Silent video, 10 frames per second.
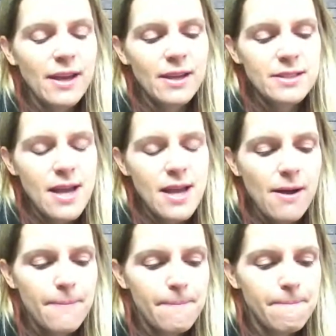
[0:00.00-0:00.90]
And
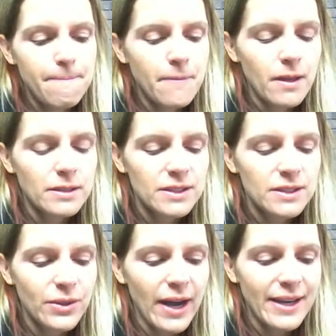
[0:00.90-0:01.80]

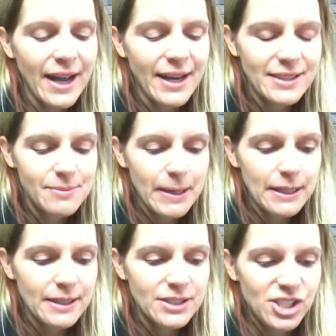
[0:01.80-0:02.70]
so I kind of
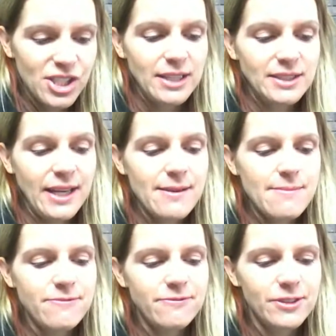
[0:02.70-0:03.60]
debated, should I sign up
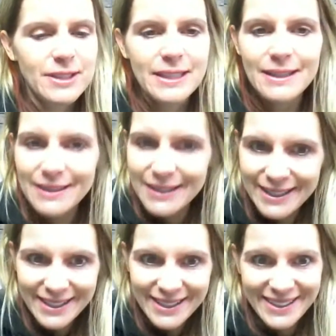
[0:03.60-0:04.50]
for the elite
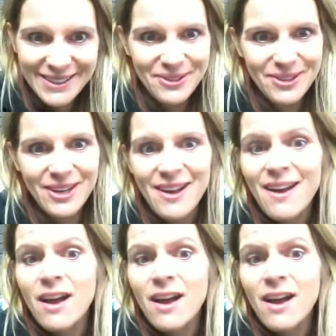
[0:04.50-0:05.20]
heat or